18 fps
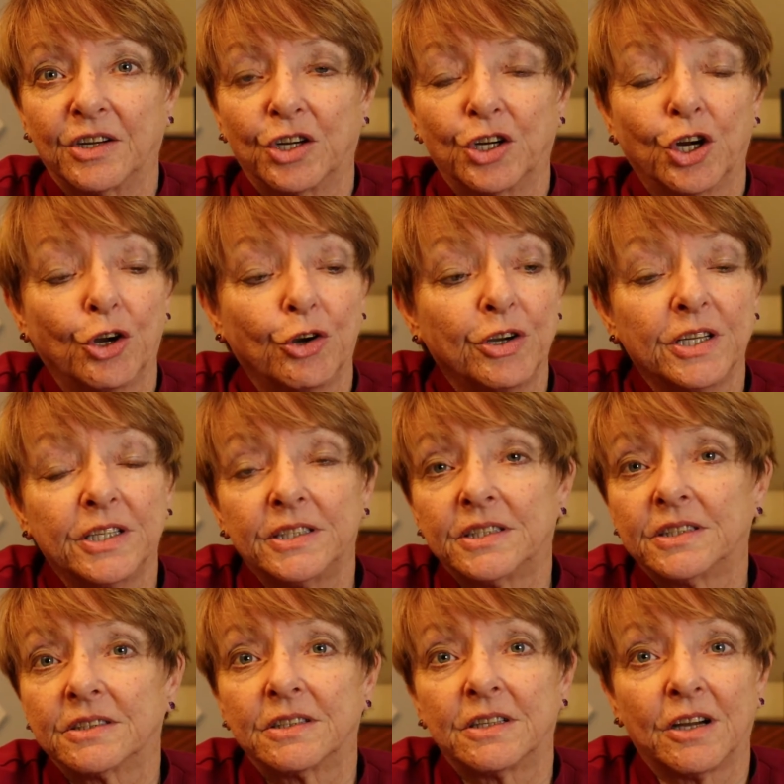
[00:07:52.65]
Current
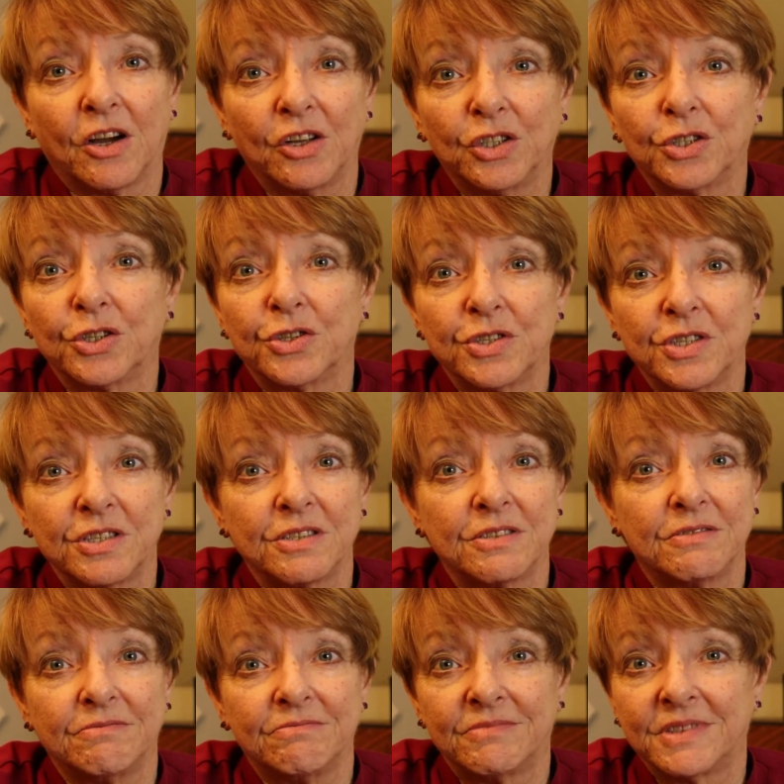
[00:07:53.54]
colors
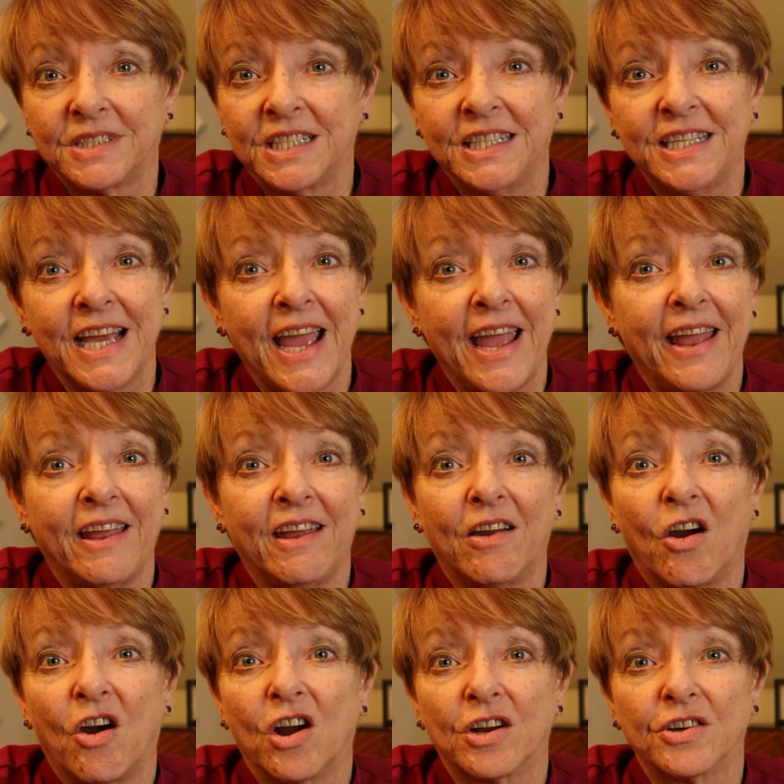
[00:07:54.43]

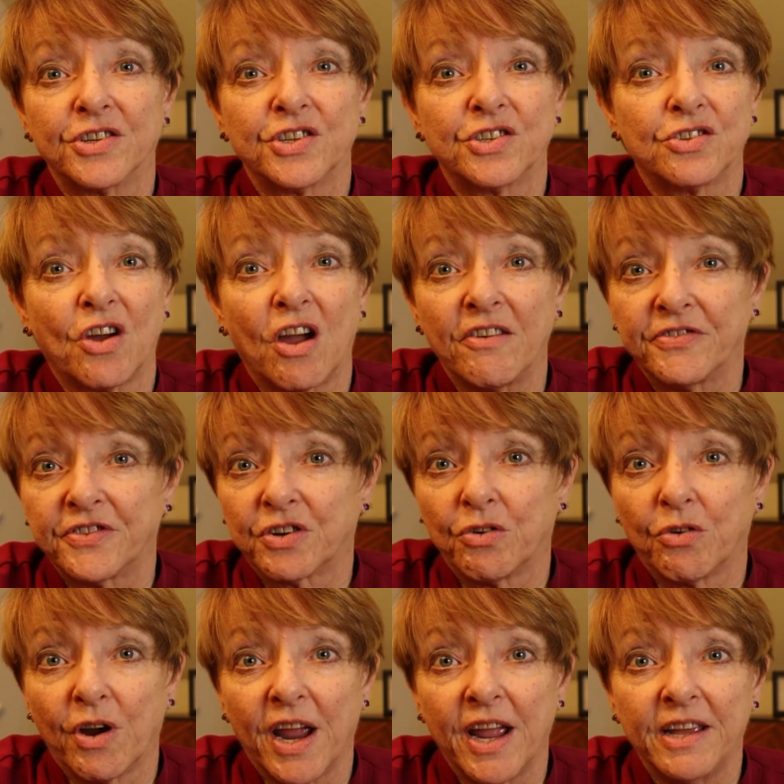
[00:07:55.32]
today are soft
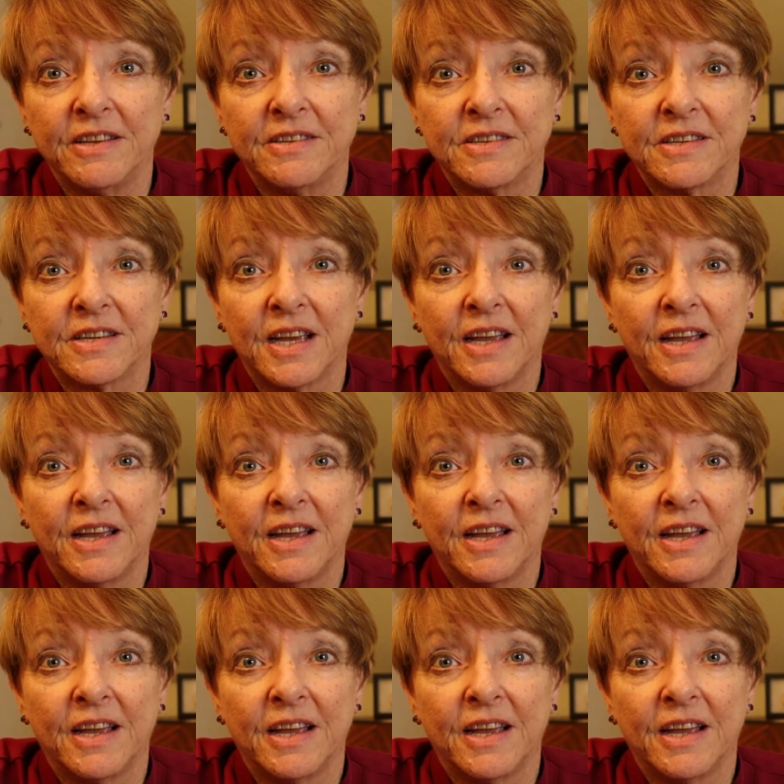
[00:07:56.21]
grays,